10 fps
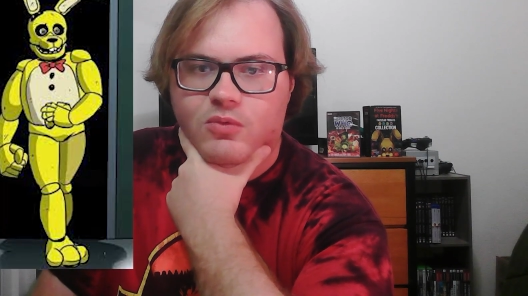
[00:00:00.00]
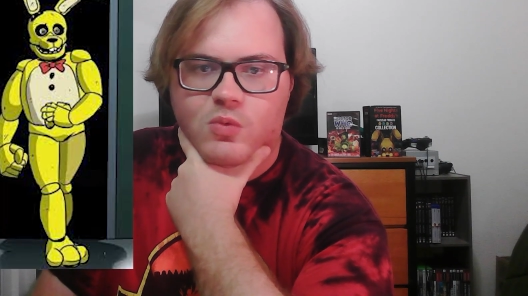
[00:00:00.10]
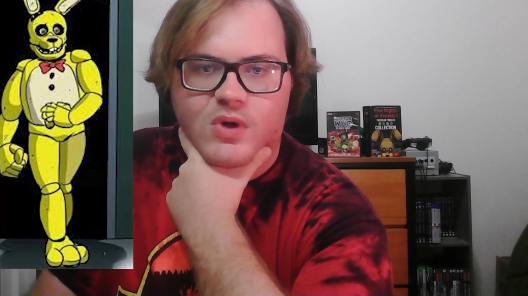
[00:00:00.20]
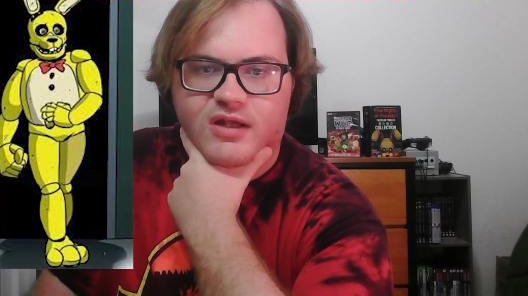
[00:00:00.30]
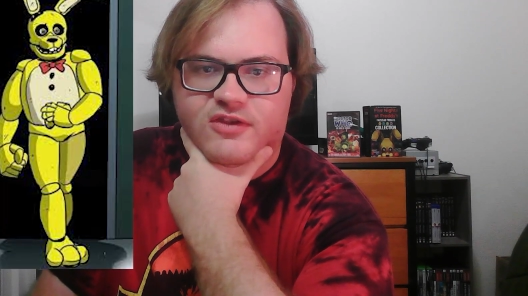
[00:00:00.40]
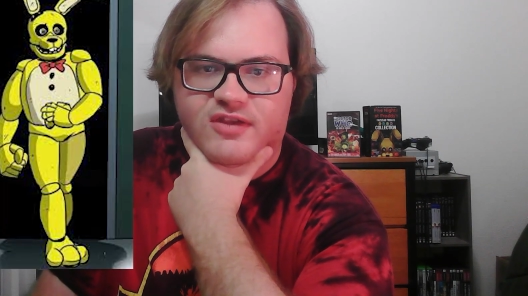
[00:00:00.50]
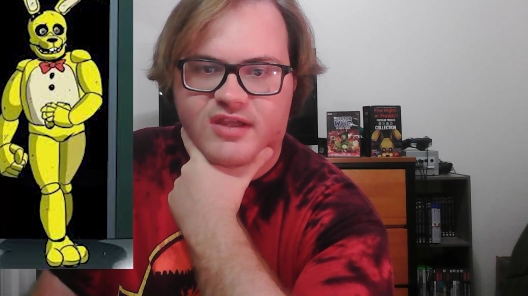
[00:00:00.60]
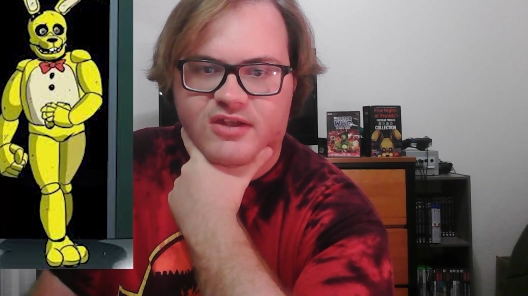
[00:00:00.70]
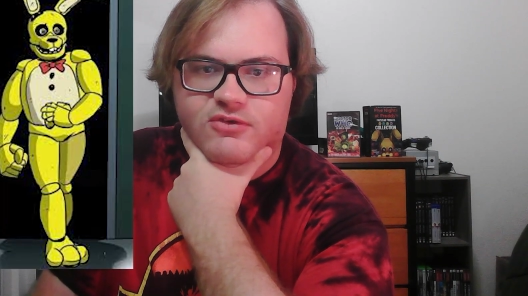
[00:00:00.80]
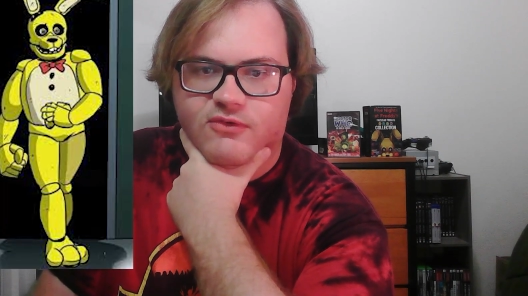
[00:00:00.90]
once he
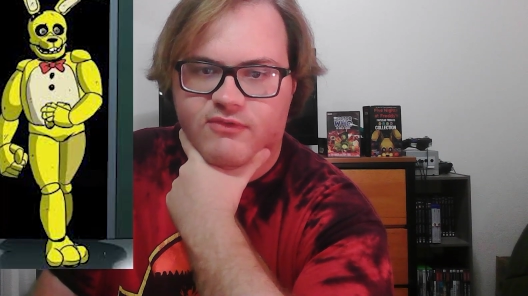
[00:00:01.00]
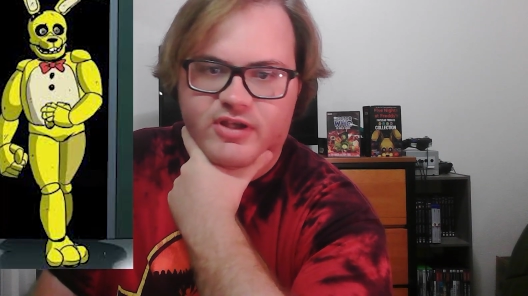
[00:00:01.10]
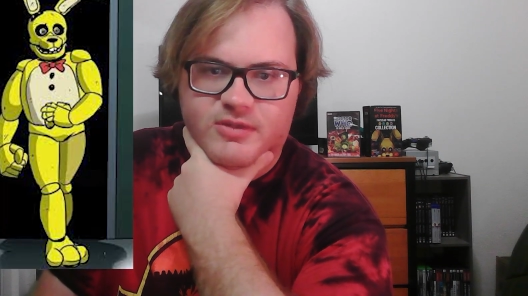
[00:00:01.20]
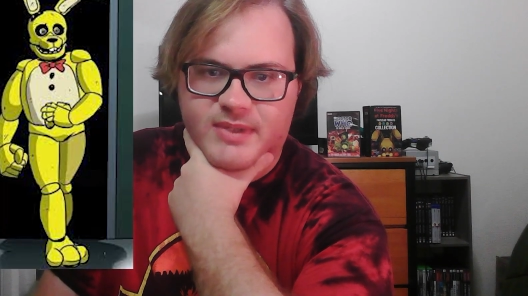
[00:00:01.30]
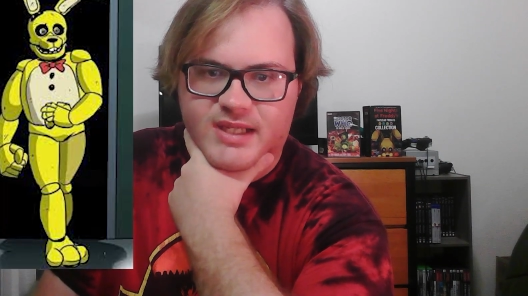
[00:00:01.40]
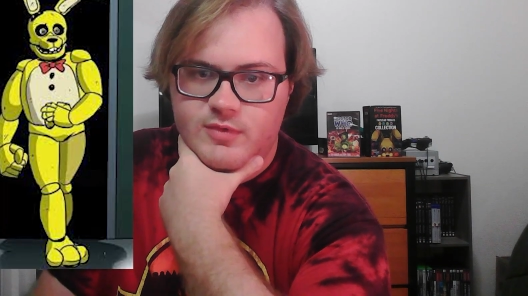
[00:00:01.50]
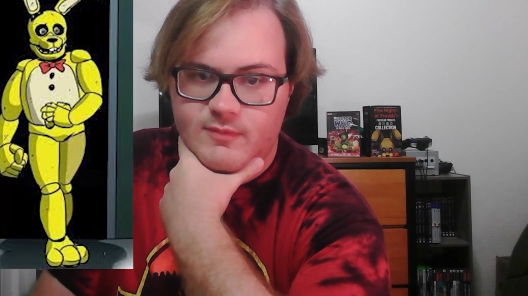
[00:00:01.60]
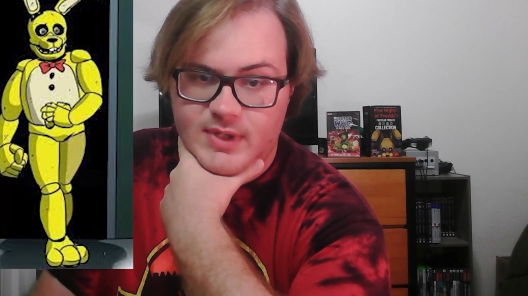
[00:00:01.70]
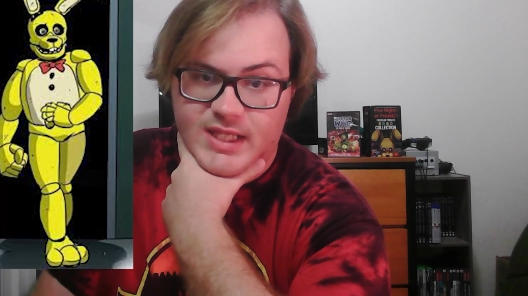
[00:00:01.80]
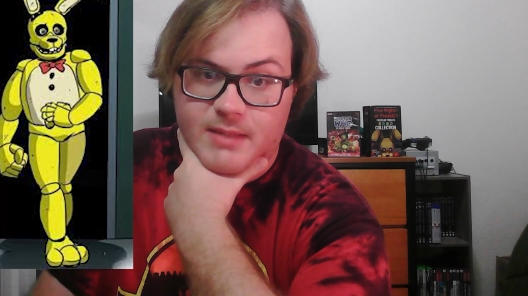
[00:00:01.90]
gets revealed to be
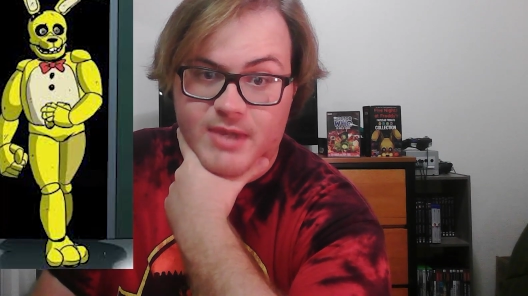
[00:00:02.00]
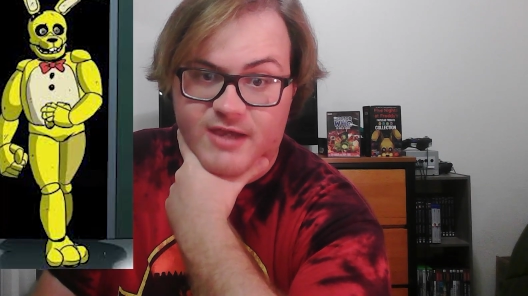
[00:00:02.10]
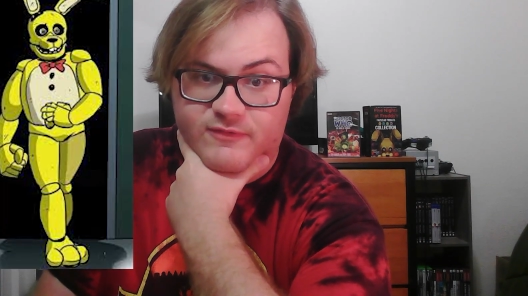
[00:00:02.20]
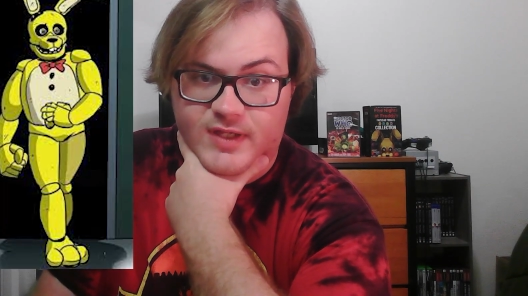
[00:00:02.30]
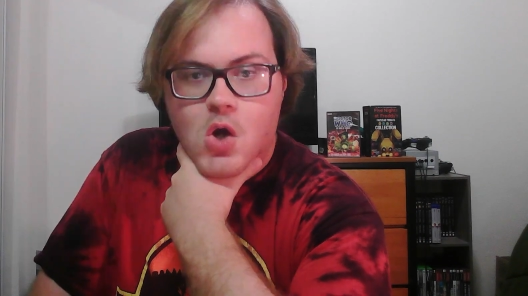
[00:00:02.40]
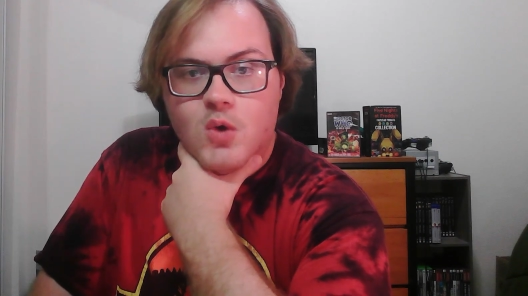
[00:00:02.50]
William Afton,